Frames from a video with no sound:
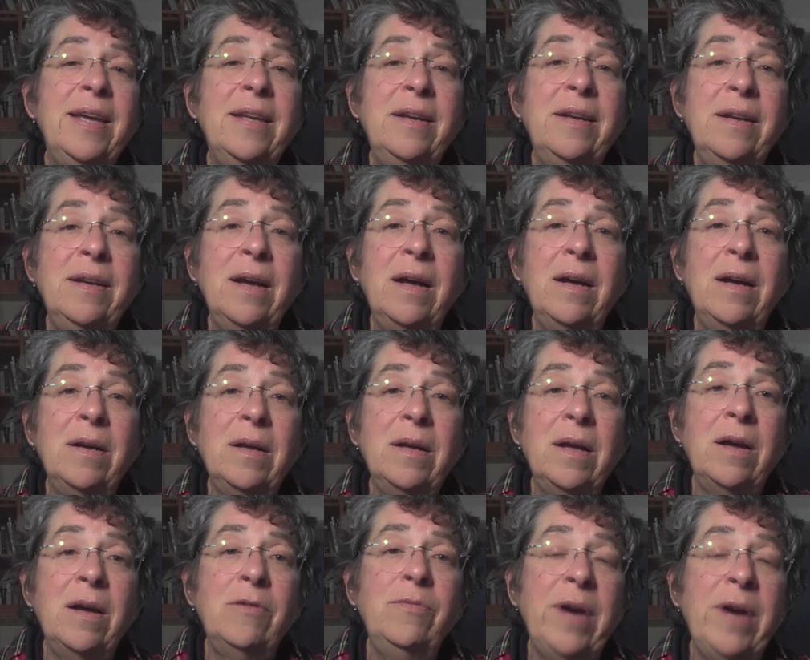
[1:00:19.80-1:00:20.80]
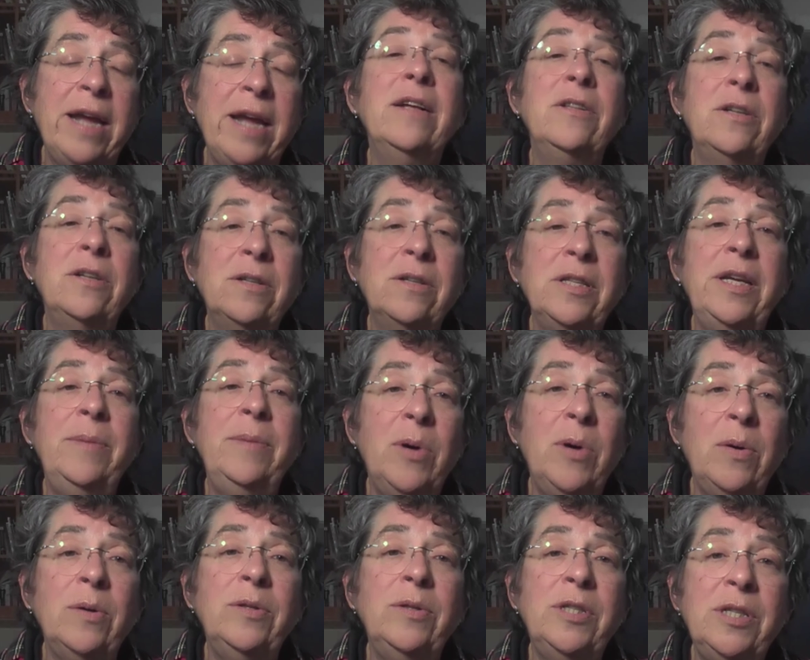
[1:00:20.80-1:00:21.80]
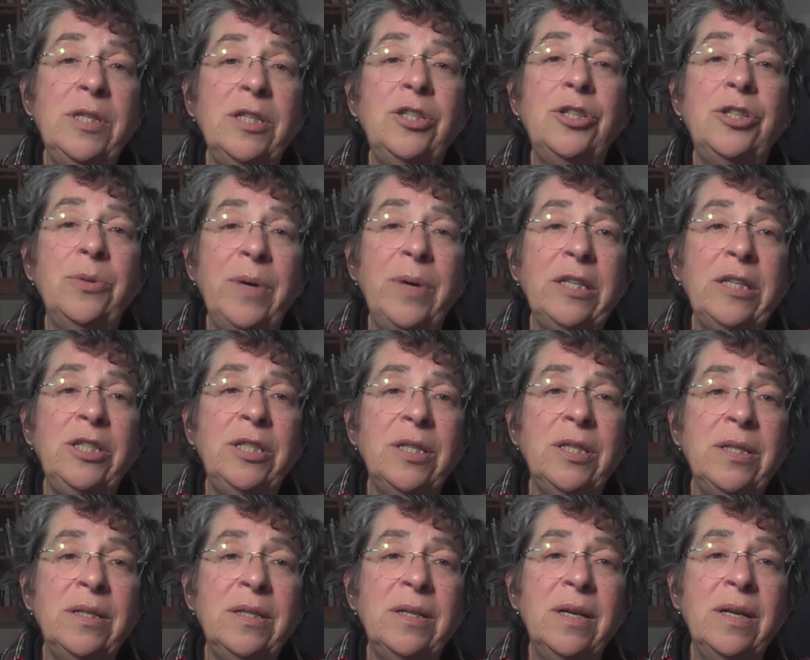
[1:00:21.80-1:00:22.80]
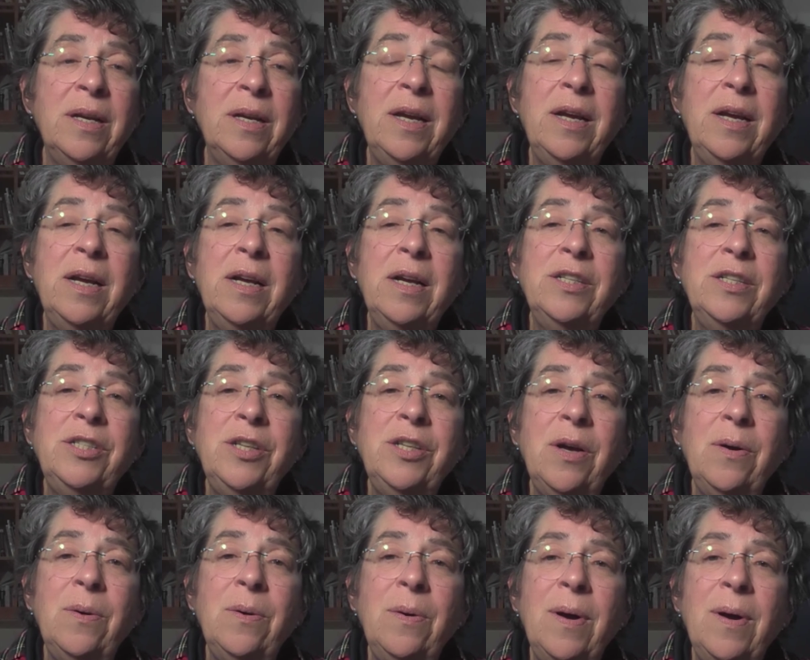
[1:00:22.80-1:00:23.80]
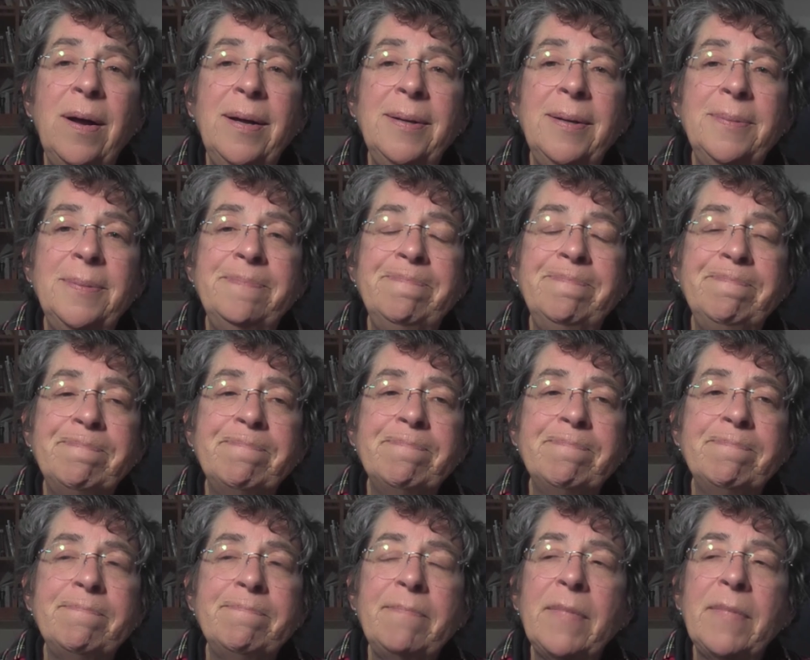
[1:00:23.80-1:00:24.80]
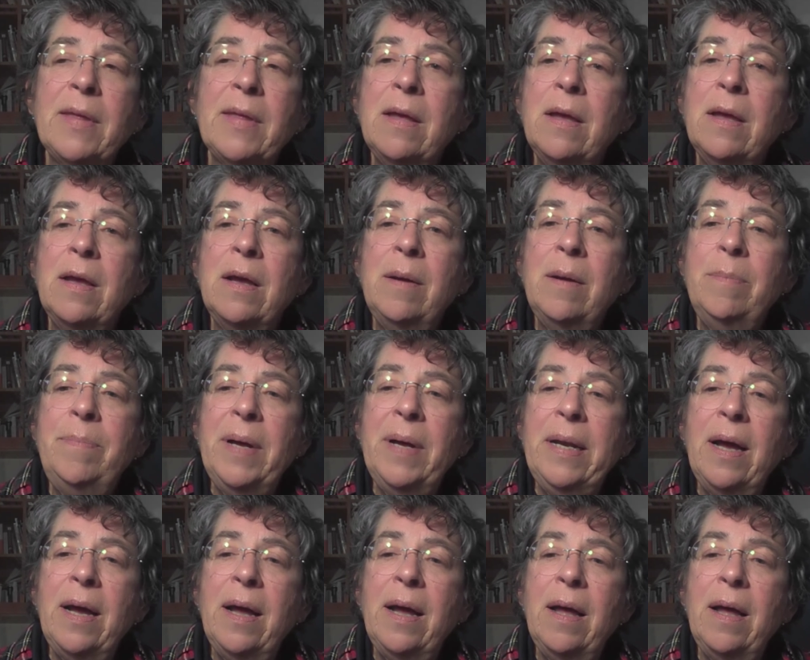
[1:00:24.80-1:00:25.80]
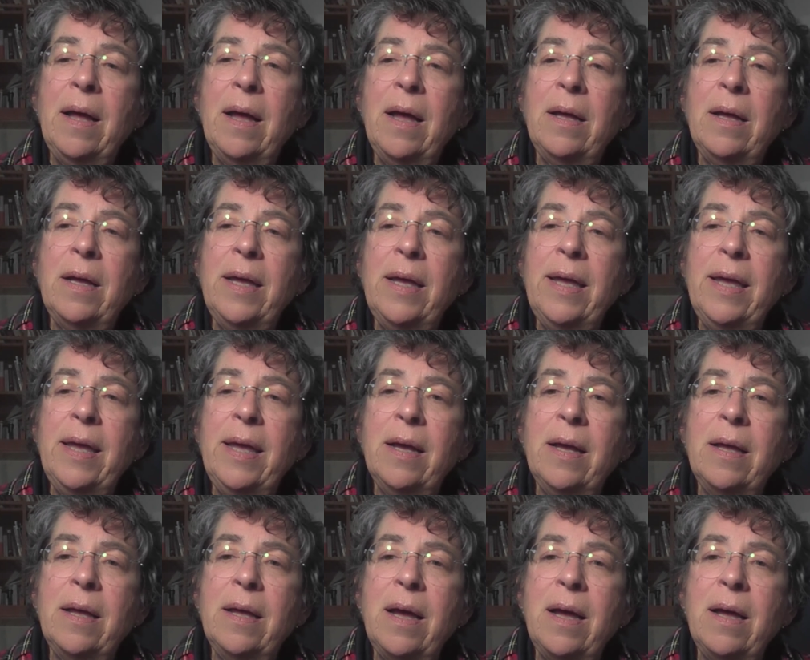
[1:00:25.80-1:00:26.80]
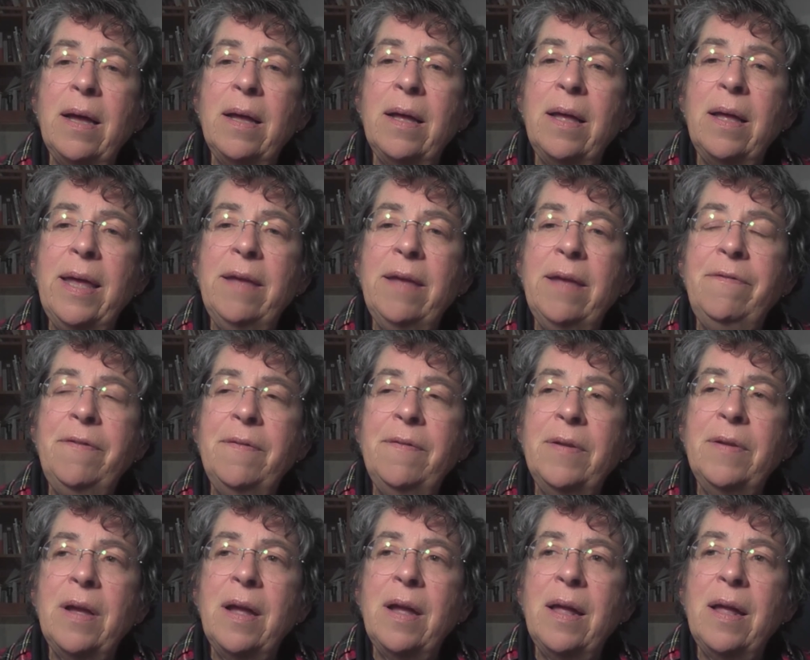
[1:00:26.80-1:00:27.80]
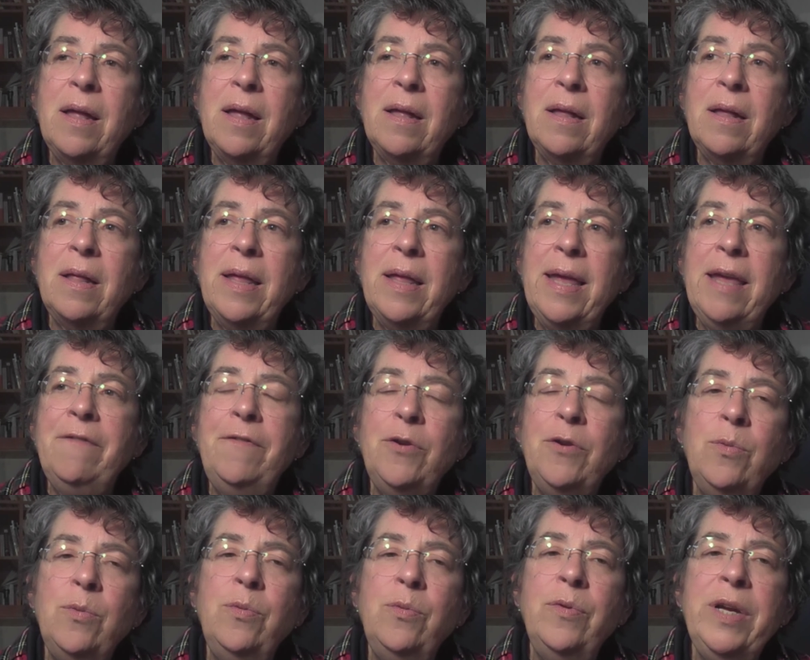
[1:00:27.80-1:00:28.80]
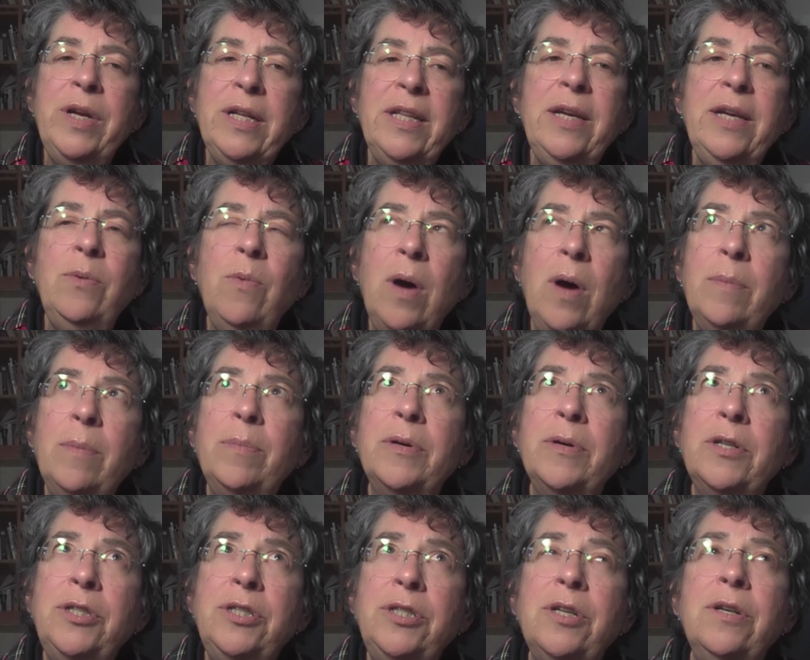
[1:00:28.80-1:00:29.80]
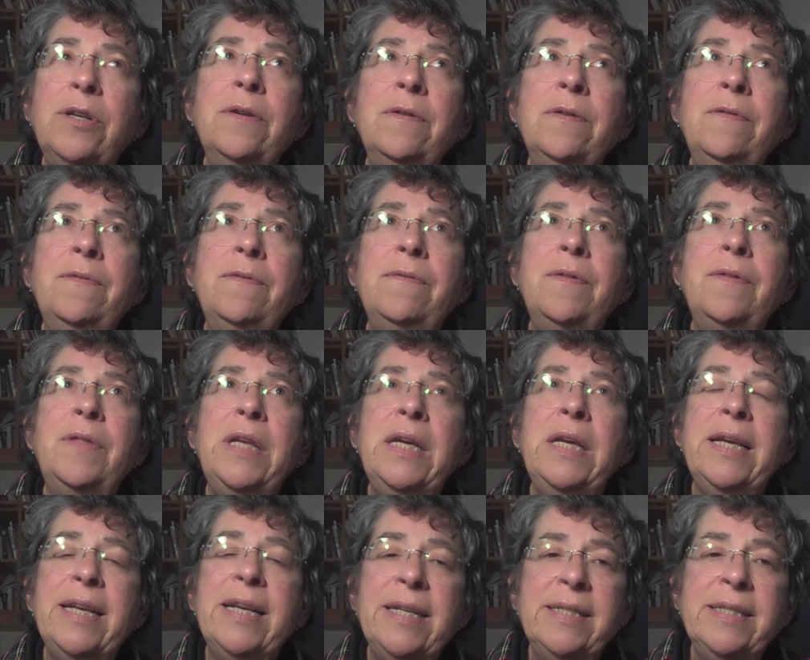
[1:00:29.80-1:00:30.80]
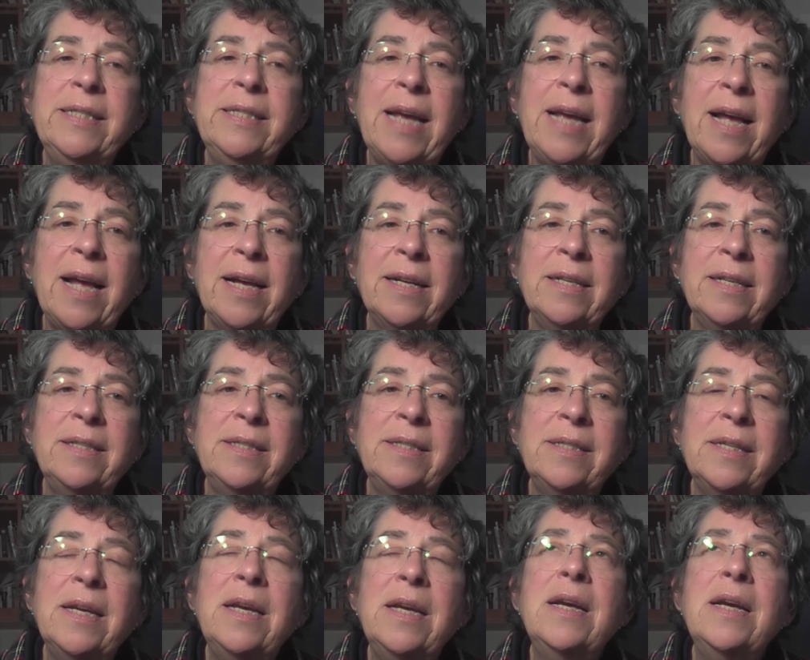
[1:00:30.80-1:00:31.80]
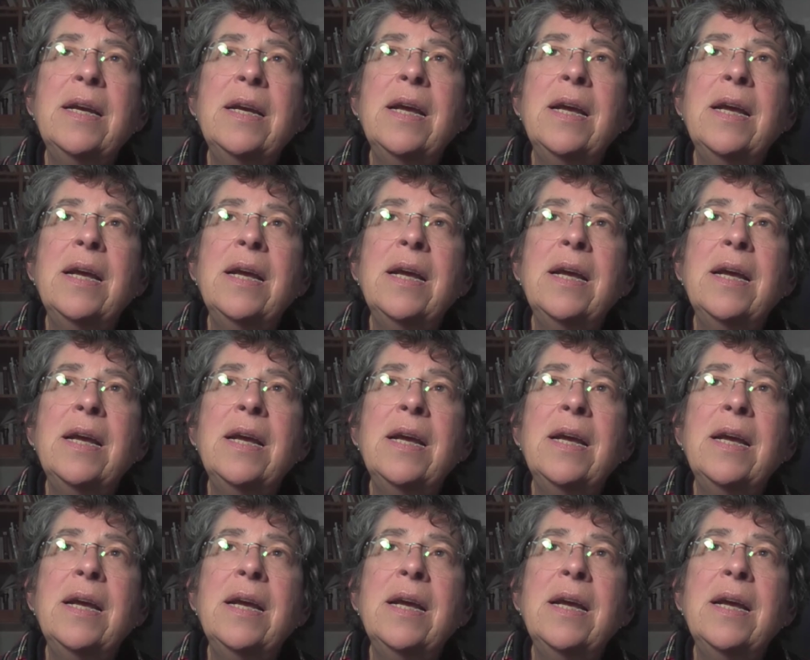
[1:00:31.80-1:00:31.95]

in a regularly mowed situation. So, um, but if if you really want to preserve the insects,